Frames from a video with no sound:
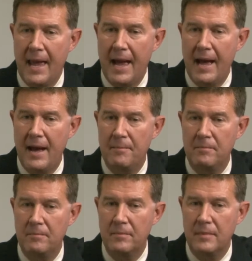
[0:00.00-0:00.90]

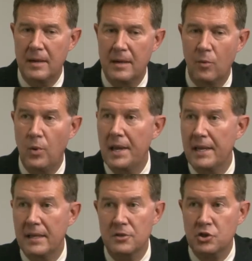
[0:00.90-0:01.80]
I'm
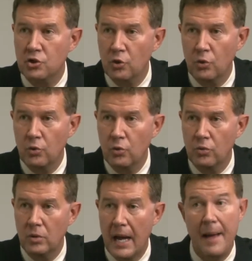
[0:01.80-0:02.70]
away in
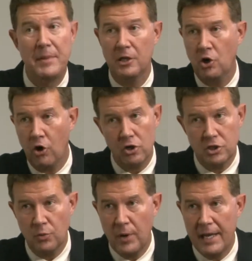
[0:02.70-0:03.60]
school. I'm
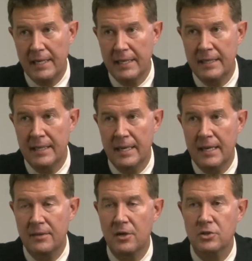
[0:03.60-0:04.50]
incarcerated.
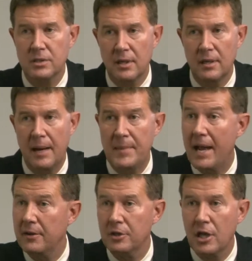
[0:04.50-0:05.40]
I'm
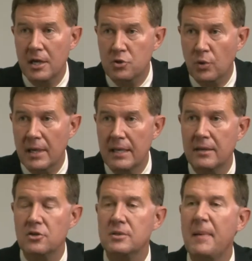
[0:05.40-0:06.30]
out of the country.
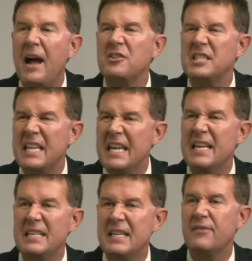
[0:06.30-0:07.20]
There's about
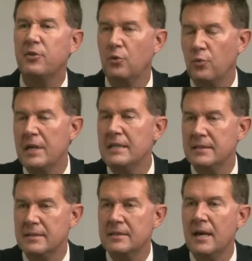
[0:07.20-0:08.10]
10 different
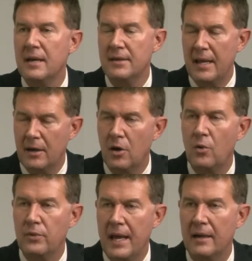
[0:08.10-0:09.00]
reasons that are
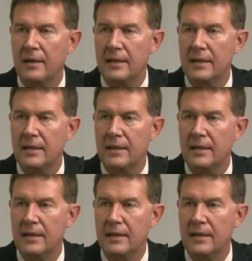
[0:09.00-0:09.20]
on that